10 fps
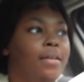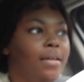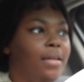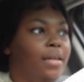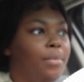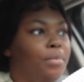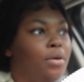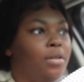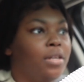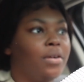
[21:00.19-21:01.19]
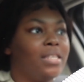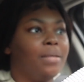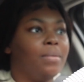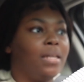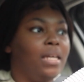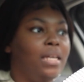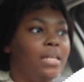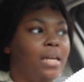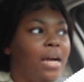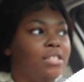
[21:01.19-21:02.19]
am gonna go get something to
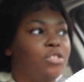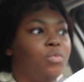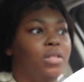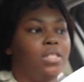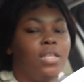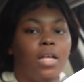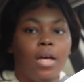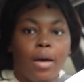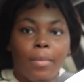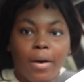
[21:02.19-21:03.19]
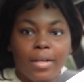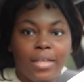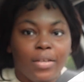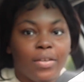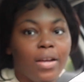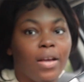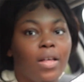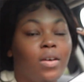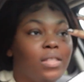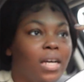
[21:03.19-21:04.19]
eat. I just wanted to come on here and
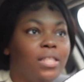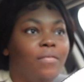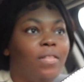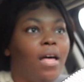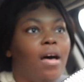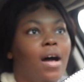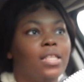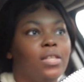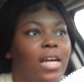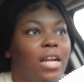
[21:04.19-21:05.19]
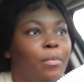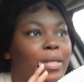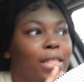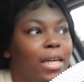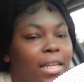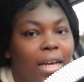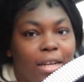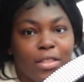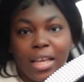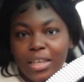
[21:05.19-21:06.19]
close out the vlog so y'all don't be looking at
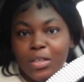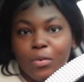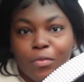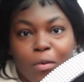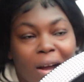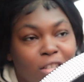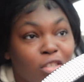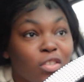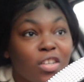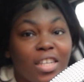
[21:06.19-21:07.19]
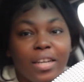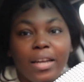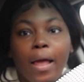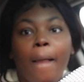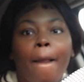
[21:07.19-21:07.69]
a thank you for watching screen.